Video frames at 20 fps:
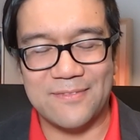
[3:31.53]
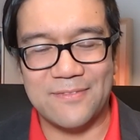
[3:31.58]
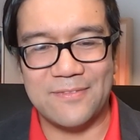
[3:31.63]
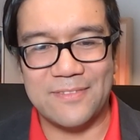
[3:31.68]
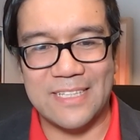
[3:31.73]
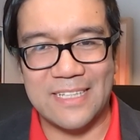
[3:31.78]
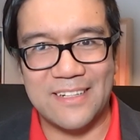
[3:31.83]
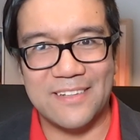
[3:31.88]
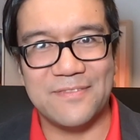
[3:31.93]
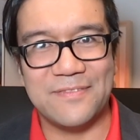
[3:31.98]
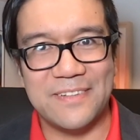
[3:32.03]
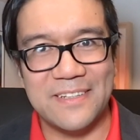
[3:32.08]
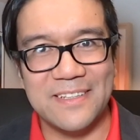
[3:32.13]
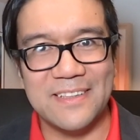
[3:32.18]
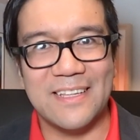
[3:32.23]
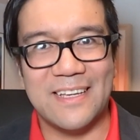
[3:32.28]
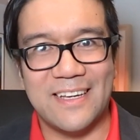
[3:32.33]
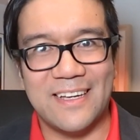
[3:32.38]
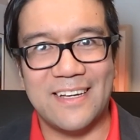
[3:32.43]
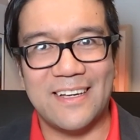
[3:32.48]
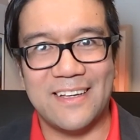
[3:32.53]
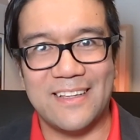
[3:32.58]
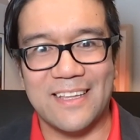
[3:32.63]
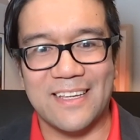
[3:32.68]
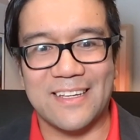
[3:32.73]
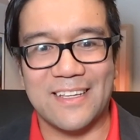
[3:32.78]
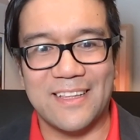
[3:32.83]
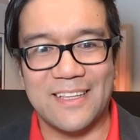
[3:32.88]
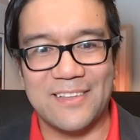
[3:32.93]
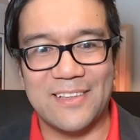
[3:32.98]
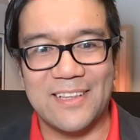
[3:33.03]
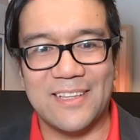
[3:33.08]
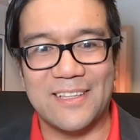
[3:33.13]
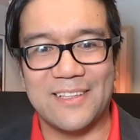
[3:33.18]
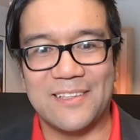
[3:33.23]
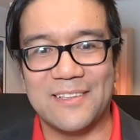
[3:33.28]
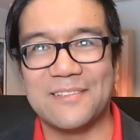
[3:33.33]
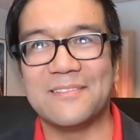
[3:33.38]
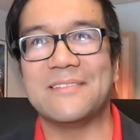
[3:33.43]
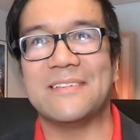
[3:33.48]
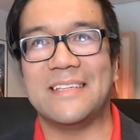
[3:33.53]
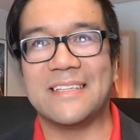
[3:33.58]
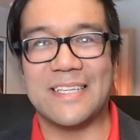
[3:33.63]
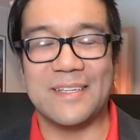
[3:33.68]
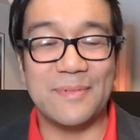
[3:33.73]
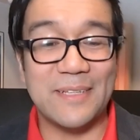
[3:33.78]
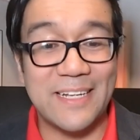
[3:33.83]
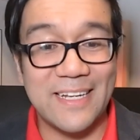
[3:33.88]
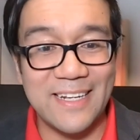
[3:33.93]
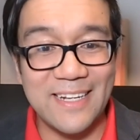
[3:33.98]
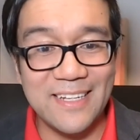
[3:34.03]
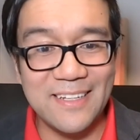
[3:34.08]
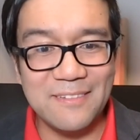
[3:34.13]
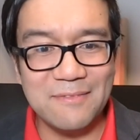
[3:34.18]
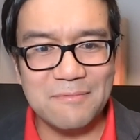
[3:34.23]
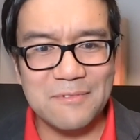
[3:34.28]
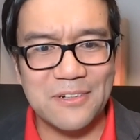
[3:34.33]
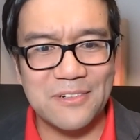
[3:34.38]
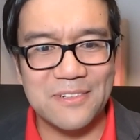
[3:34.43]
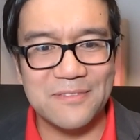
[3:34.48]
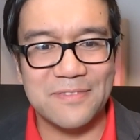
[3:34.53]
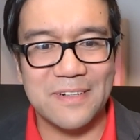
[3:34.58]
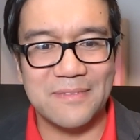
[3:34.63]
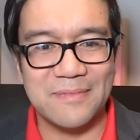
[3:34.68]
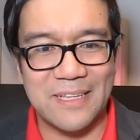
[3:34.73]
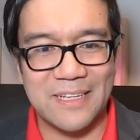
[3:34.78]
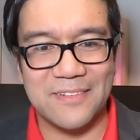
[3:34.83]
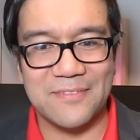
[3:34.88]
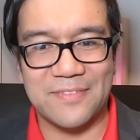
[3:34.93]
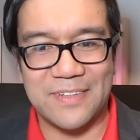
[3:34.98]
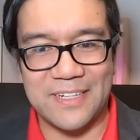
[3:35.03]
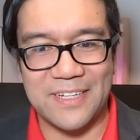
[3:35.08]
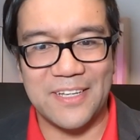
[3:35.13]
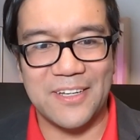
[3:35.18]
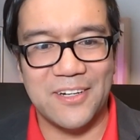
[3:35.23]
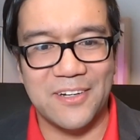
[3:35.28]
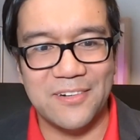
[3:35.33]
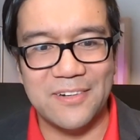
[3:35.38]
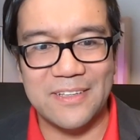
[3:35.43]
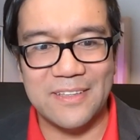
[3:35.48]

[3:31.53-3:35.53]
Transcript: Did it feel uh, like a little intimidating going from like video and,